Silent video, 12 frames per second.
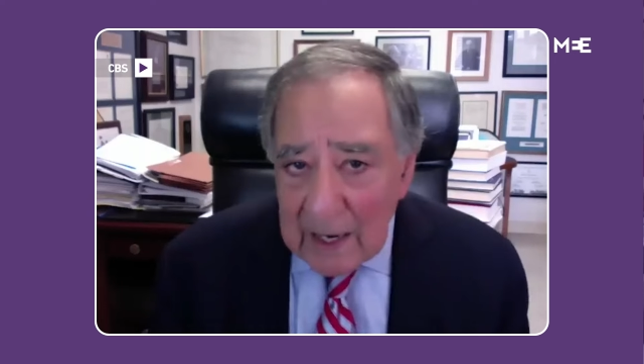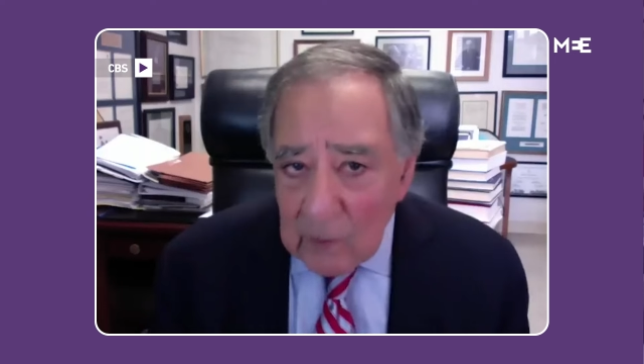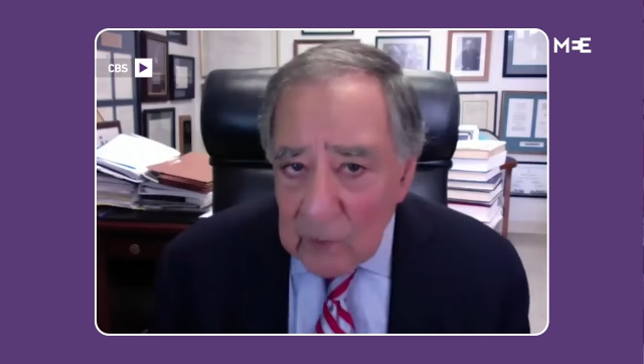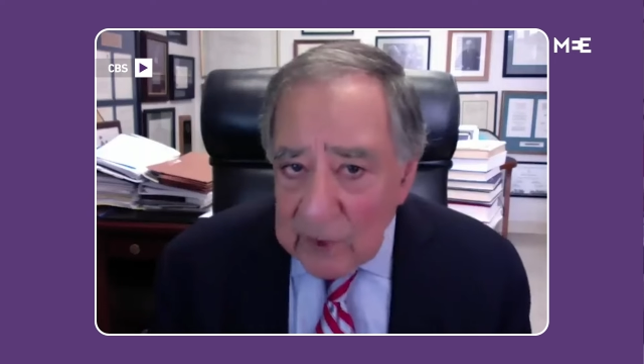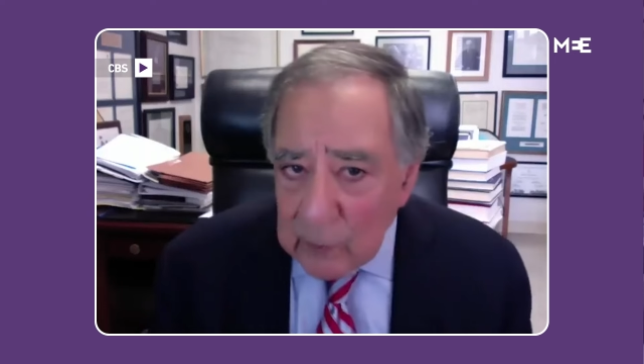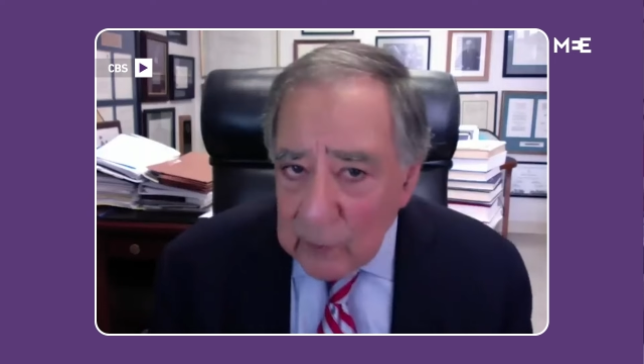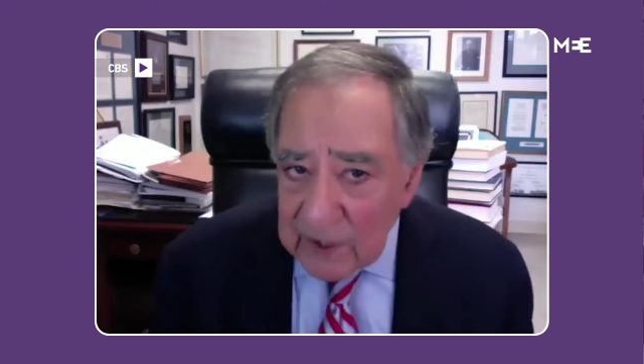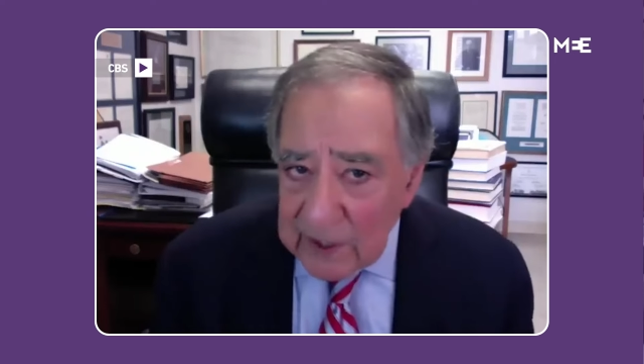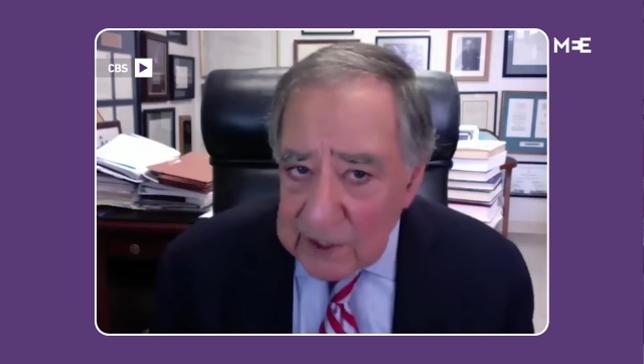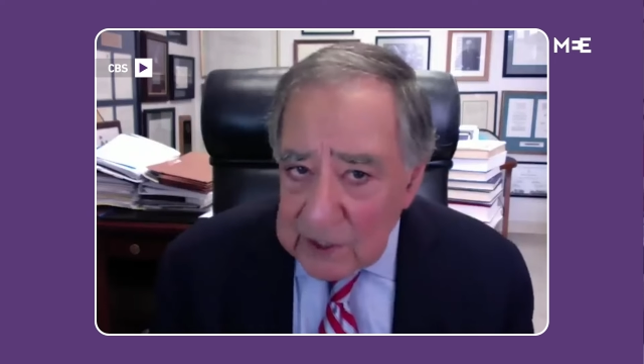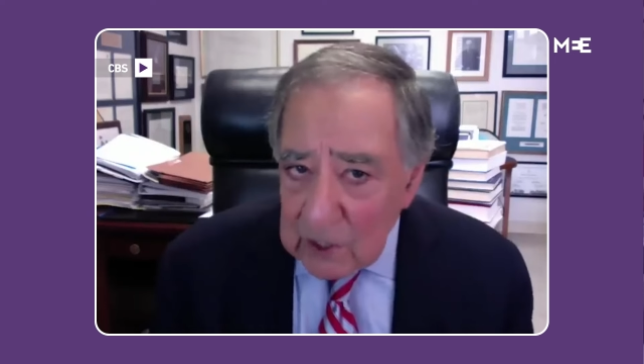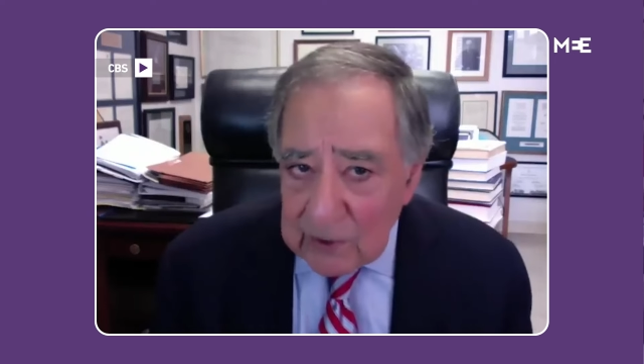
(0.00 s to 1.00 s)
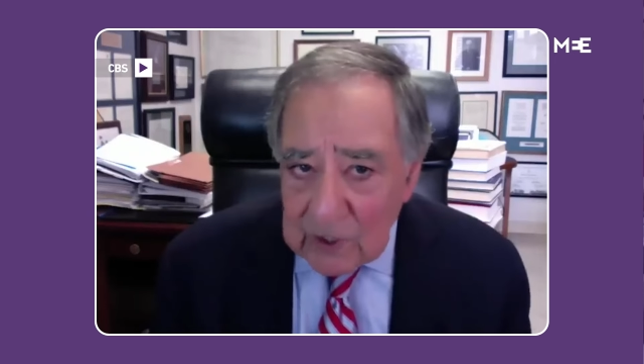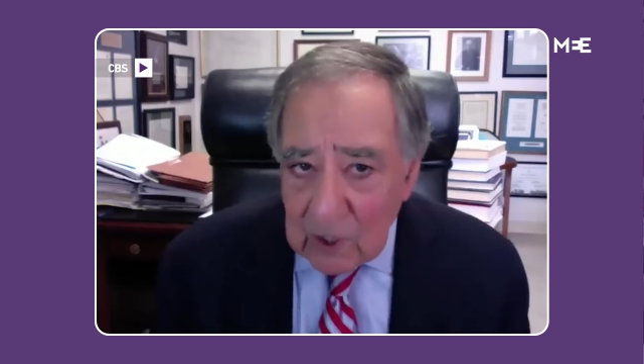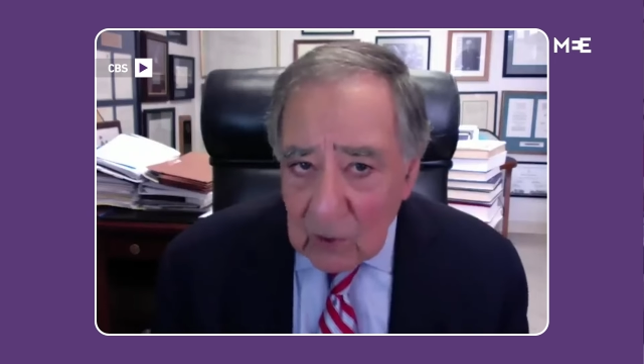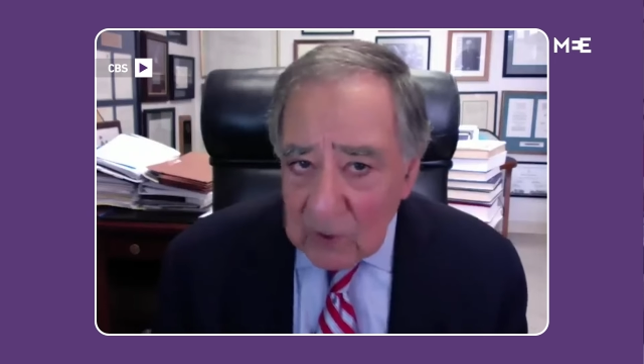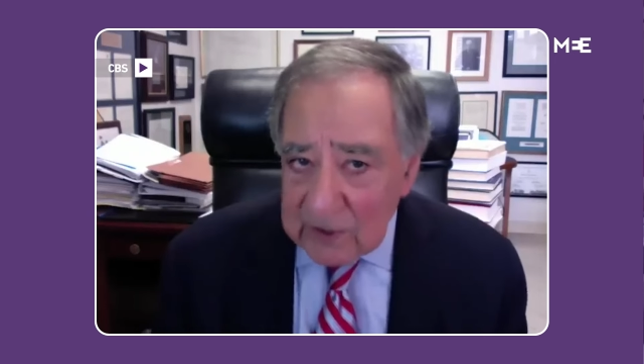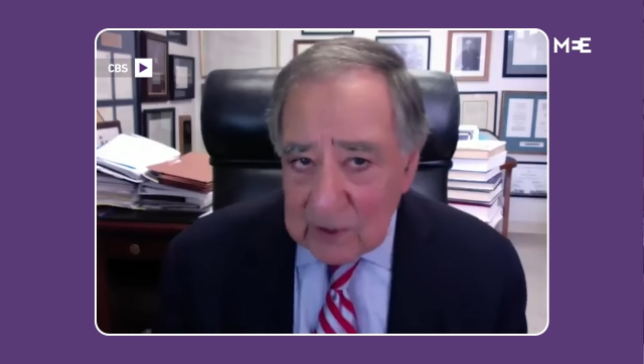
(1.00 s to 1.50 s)
and we really don't
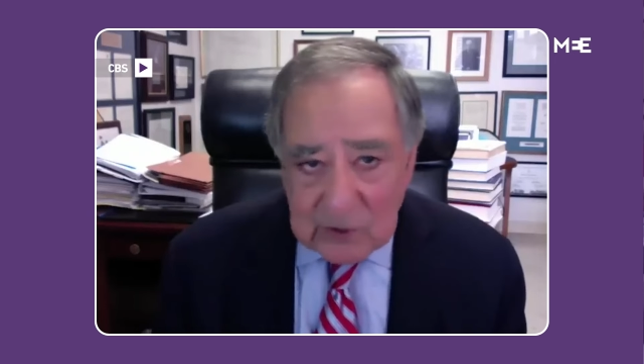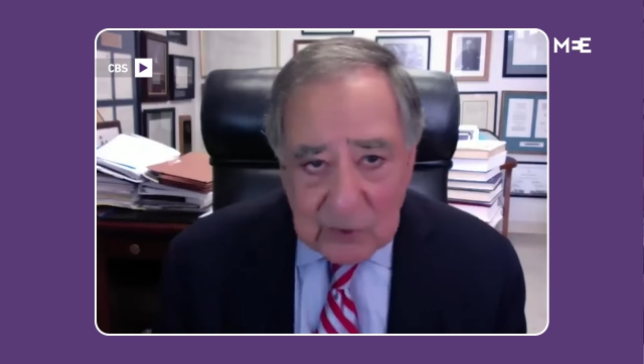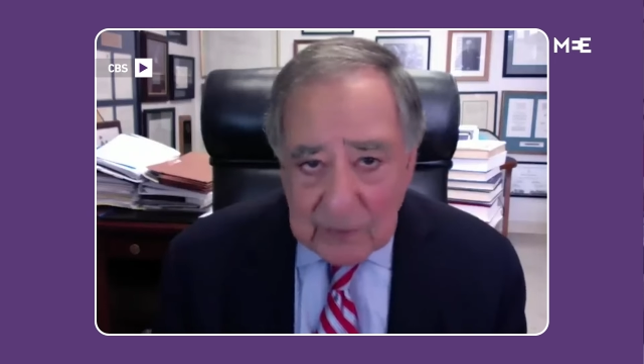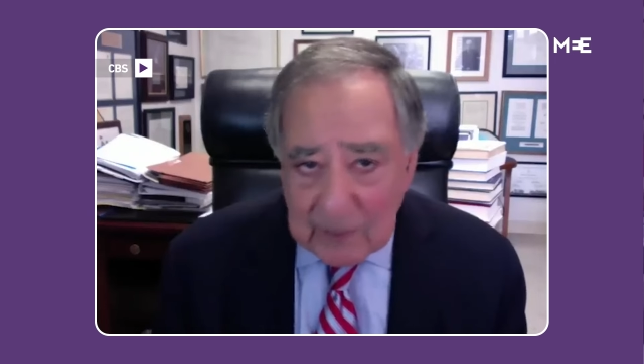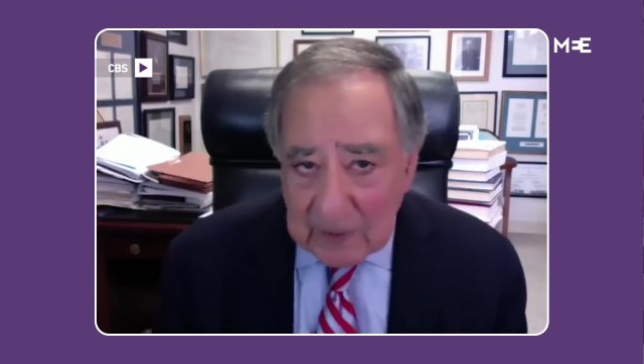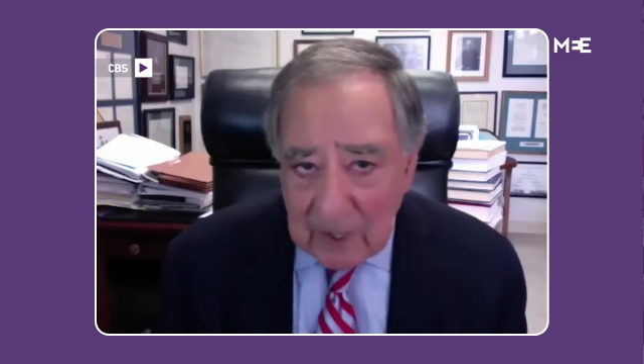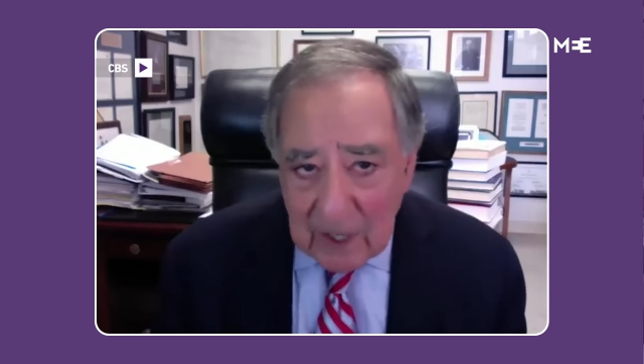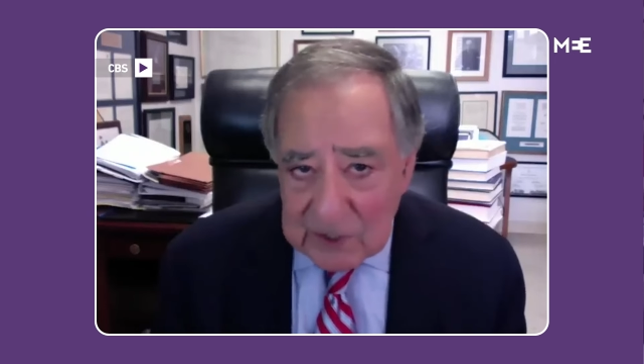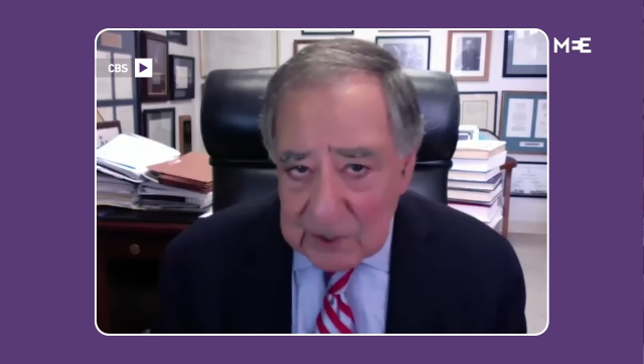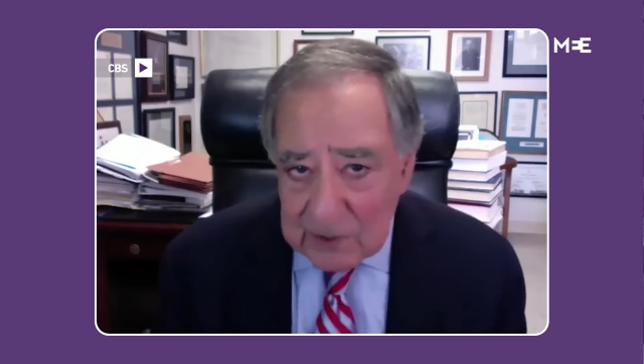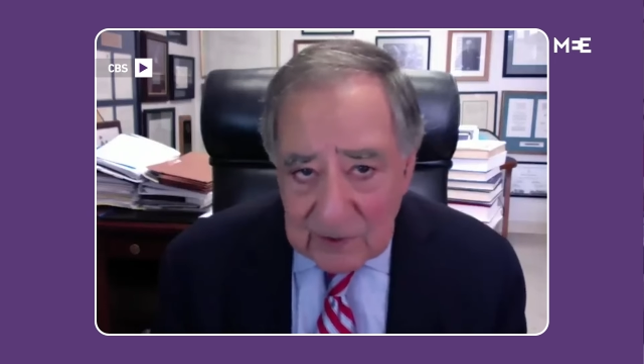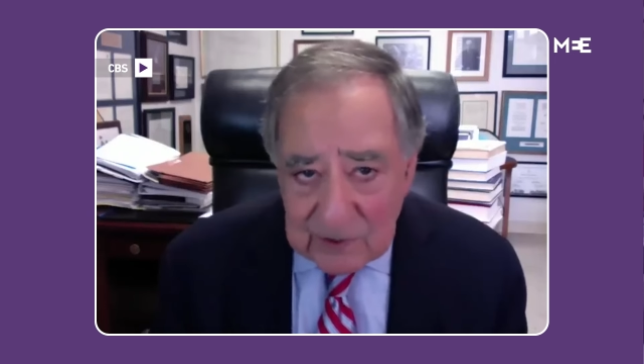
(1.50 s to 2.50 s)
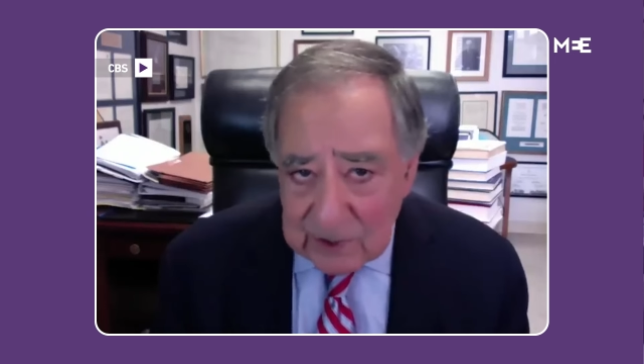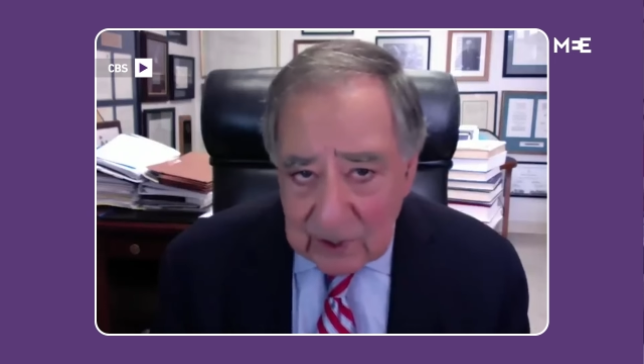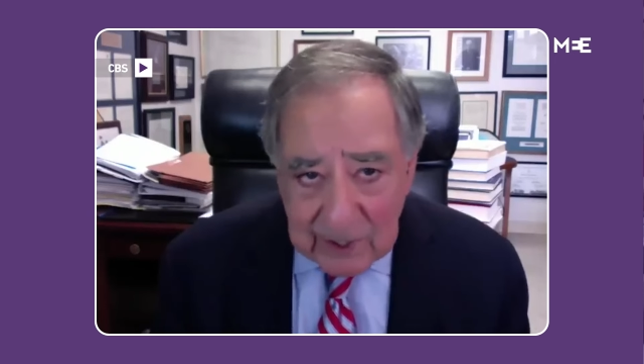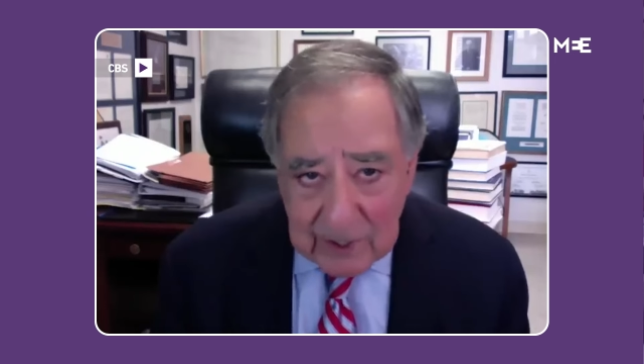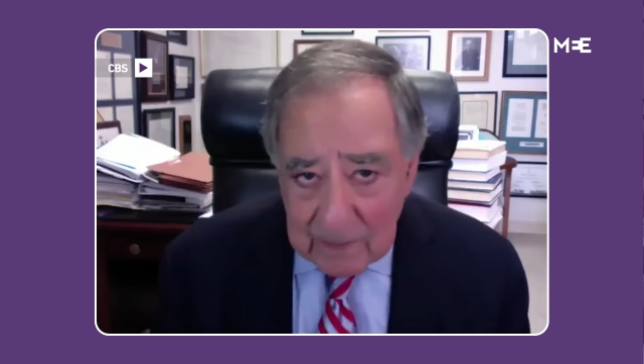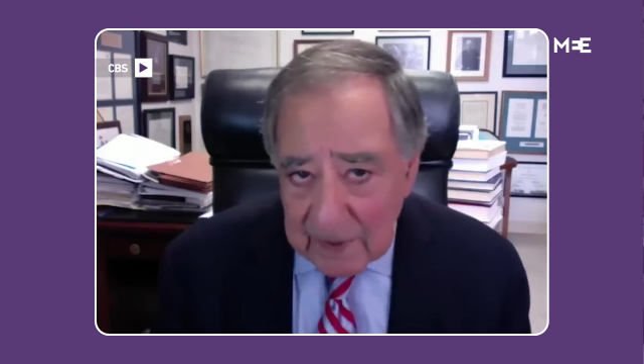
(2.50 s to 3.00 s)
know what those repercussions
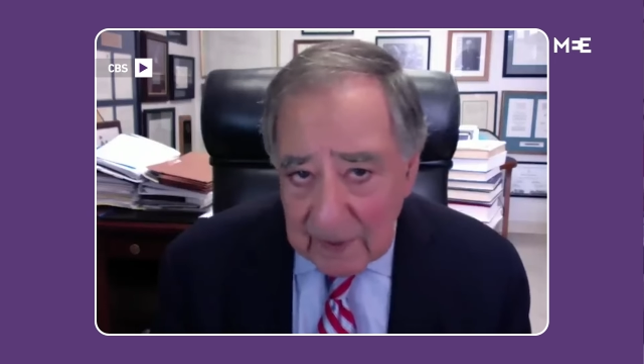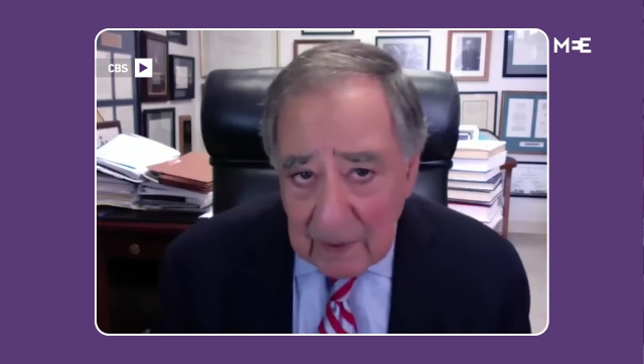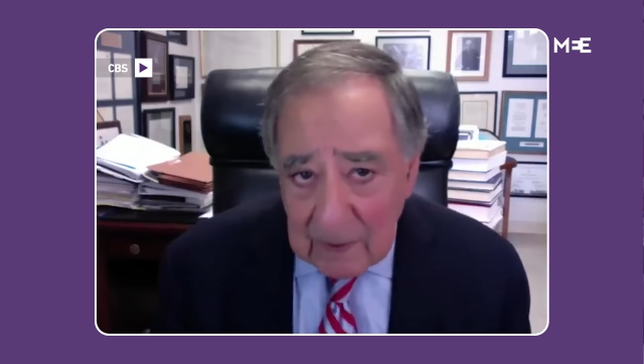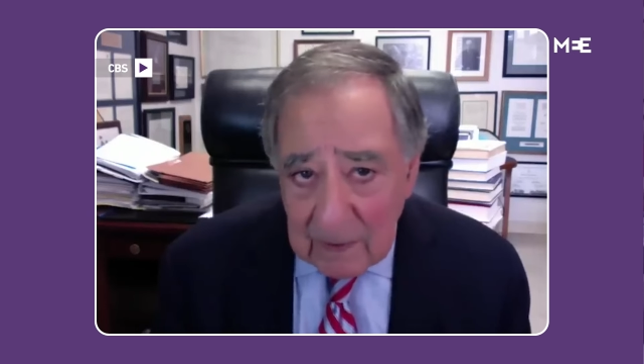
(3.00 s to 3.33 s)
are going to be.